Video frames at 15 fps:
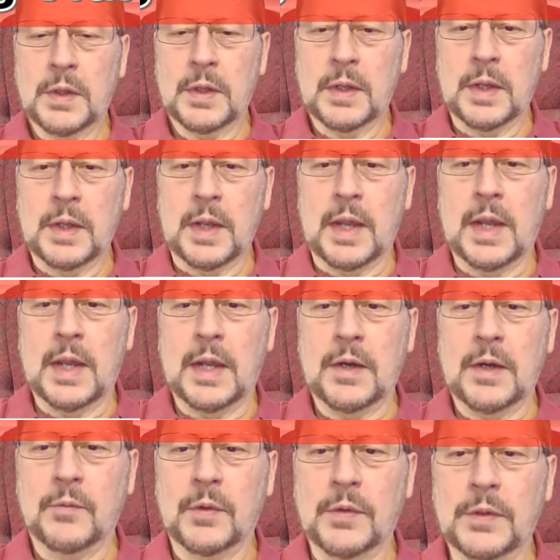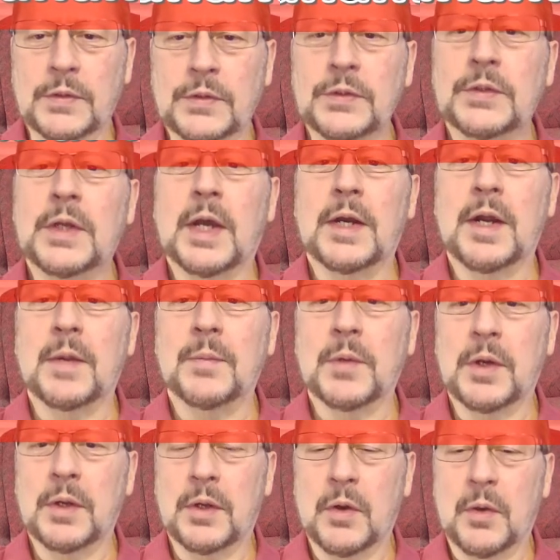And when this is done, I'm going
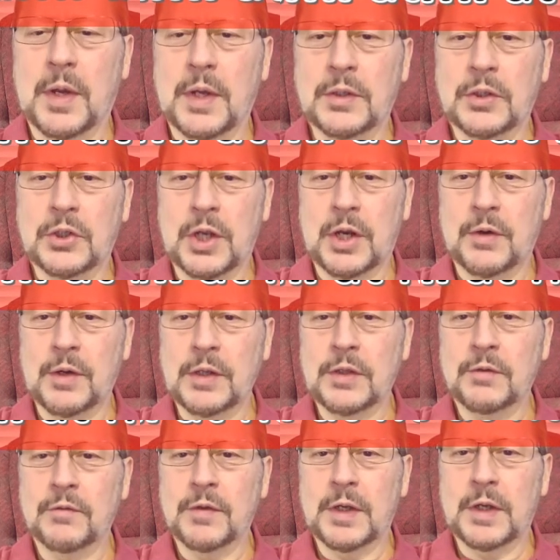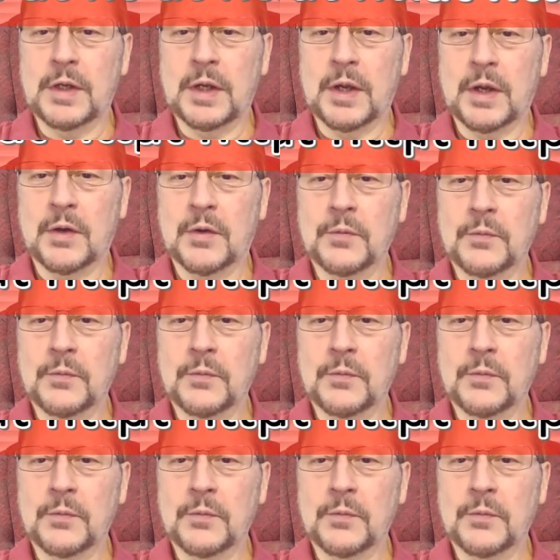to go ahead and generate the video.